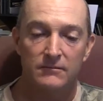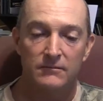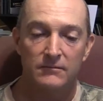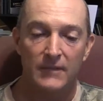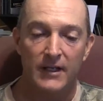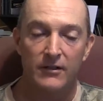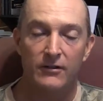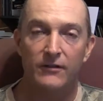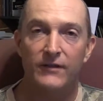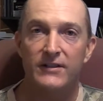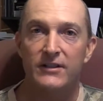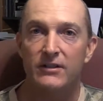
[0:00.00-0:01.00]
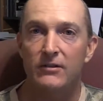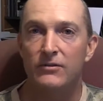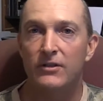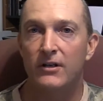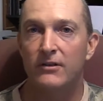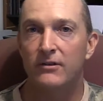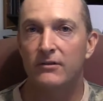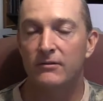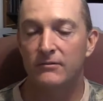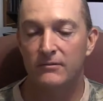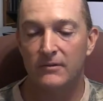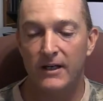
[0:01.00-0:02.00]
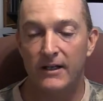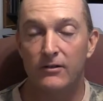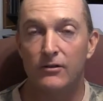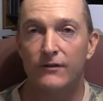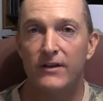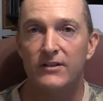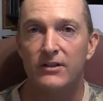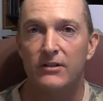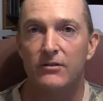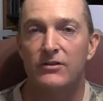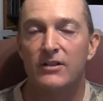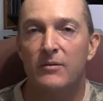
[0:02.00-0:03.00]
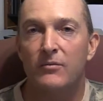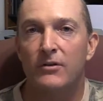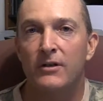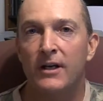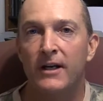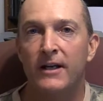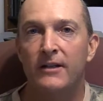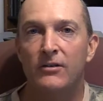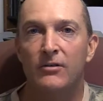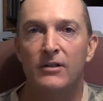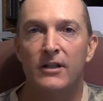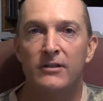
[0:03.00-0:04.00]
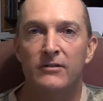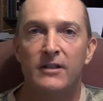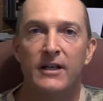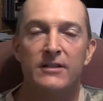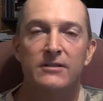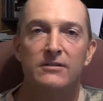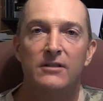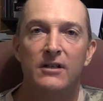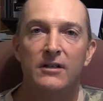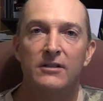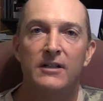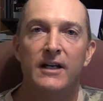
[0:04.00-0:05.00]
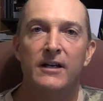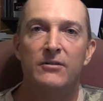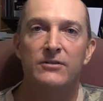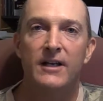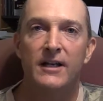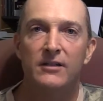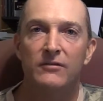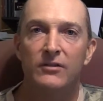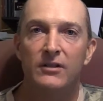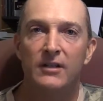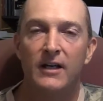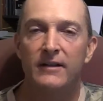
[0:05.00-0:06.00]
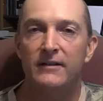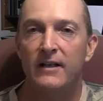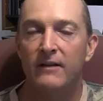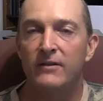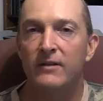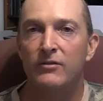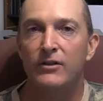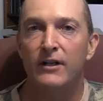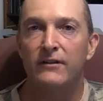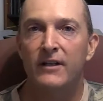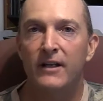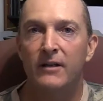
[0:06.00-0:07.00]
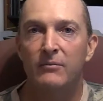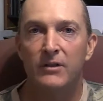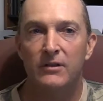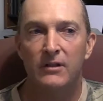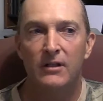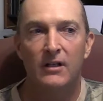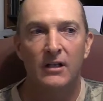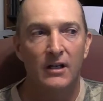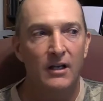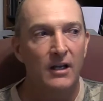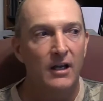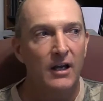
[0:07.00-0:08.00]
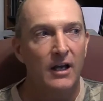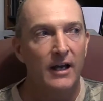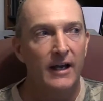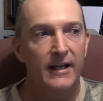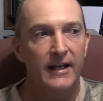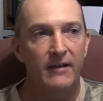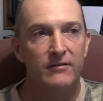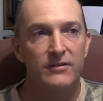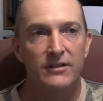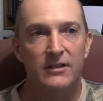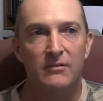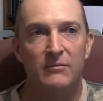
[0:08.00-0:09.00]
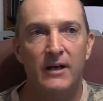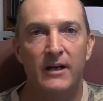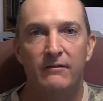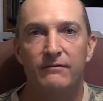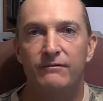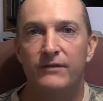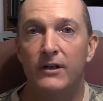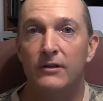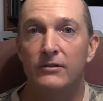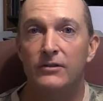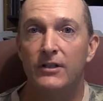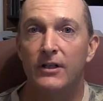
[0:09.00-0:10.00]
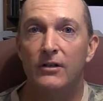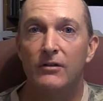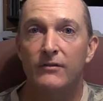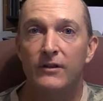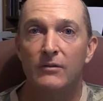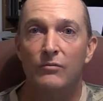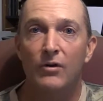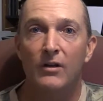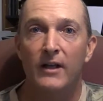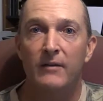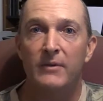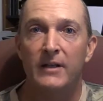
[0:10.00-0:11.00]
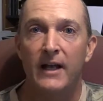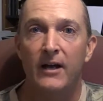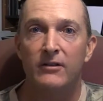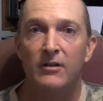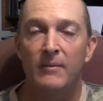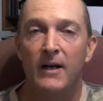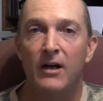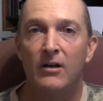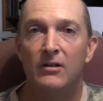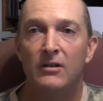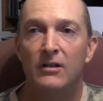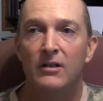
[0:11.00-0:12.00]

I don't know if that's a huge hunter. I don't know if that's a huge number or not. I know a lot of you guys hunt coyotes actively. I've never done that, but I have seen my fair share of them while I've been out and about.